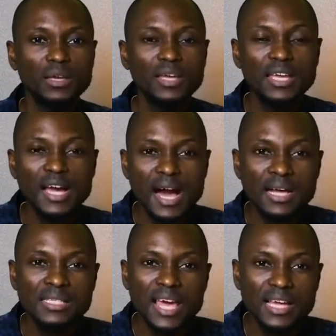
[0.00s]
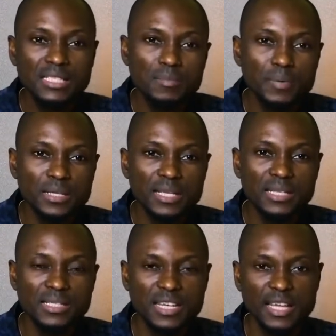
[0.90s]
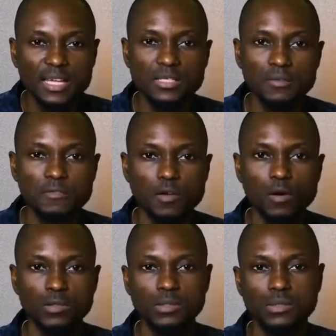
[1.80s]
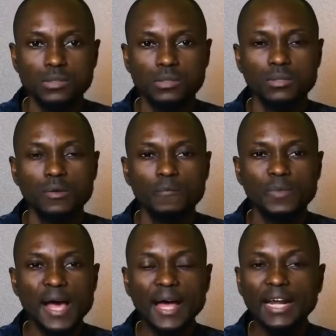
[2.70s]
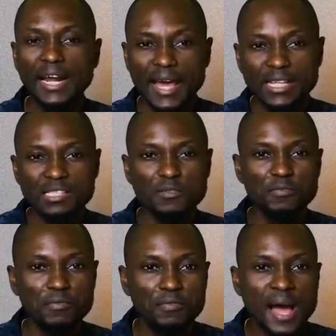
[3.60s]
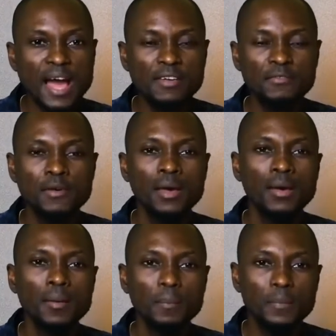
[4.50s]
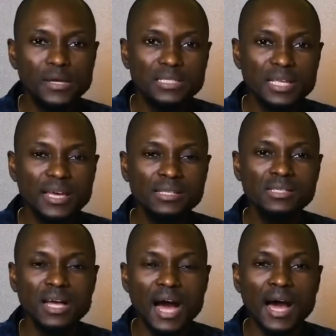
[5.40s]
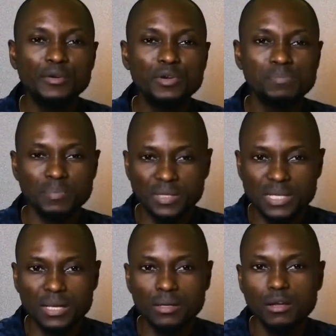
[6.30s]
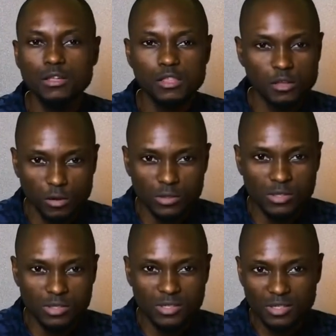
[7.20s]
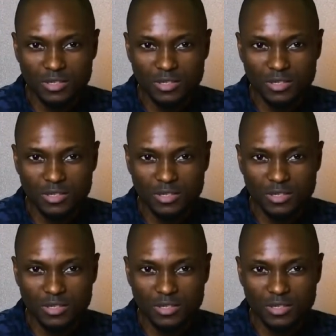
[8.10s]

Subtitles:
he has 80% negative thoughts and 95% are repeated thoughts.